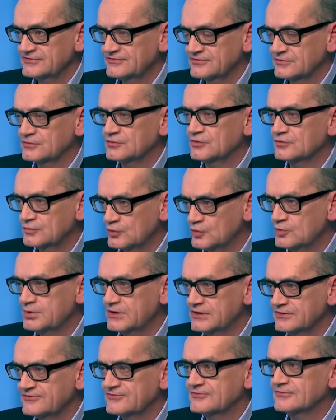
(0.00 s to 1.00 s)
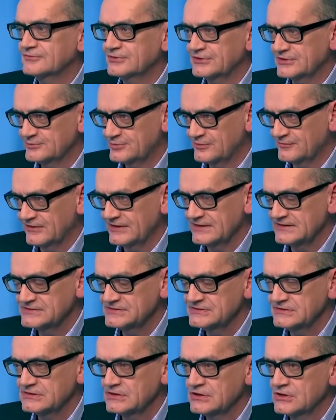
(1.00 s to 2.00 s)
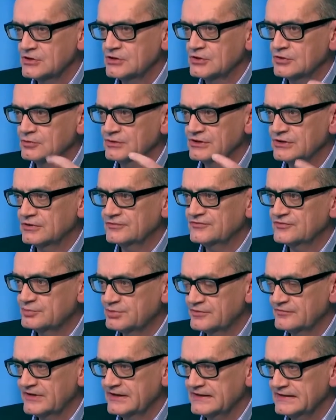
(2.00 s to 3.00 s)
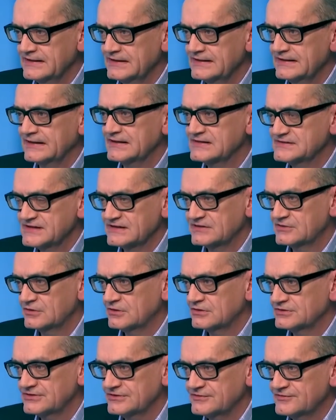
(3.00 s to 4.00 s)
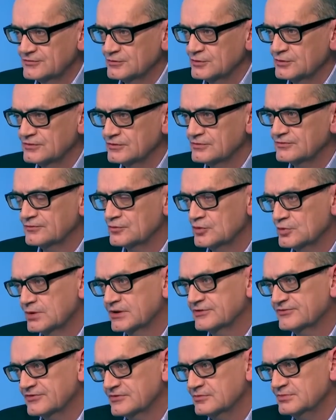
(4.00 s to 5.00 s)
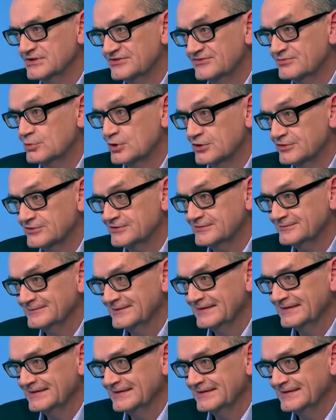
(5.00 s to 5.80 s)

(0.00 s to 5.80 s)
So the robots we can provide to you. We also provide AI technology so that those robots can be smarter.